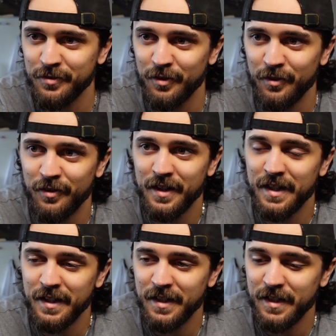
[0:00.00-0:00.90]
So.
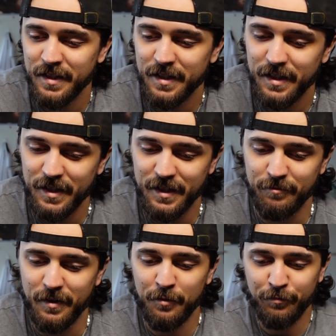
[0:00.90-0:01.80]
Uh,
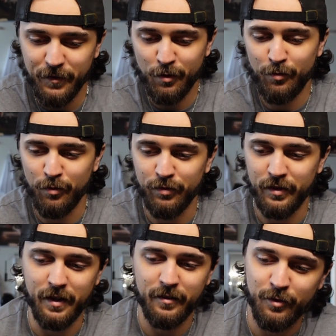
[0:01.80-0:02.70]
I'm thankful for
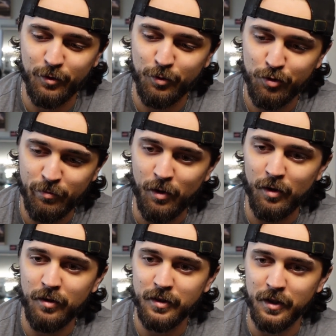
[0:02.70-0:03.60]
that. It's a little
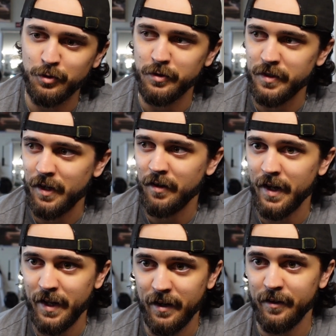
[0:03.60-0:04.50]
small country town. I
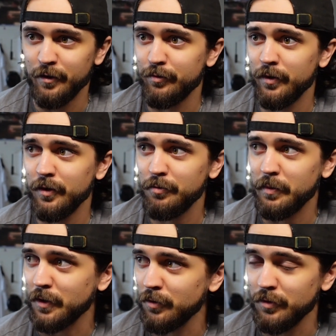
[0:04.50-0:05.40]
hated it at first, but
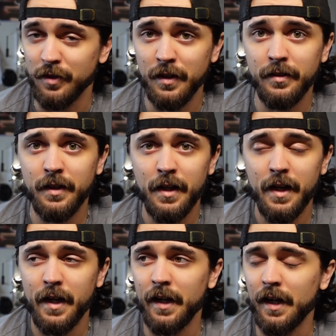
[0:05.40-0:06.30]
I grew to love it,
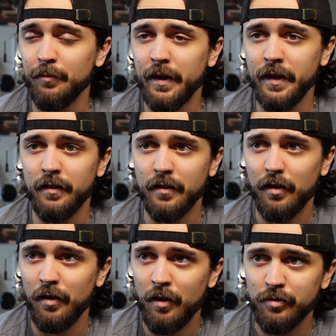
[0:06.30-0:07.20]
and I made
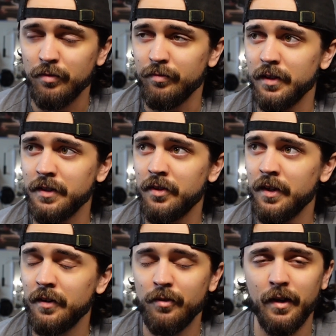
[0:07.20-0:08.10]
awesome friends
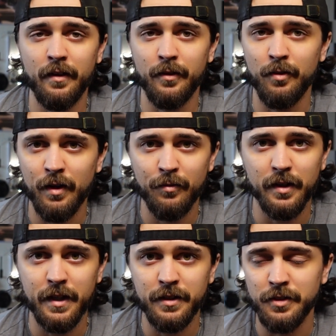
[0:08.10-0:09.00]
there and created great
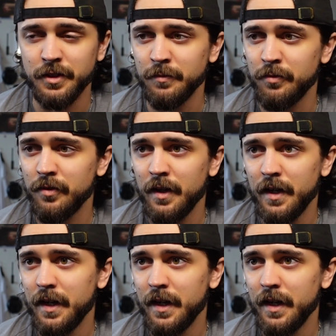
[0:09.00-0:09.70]
relationships.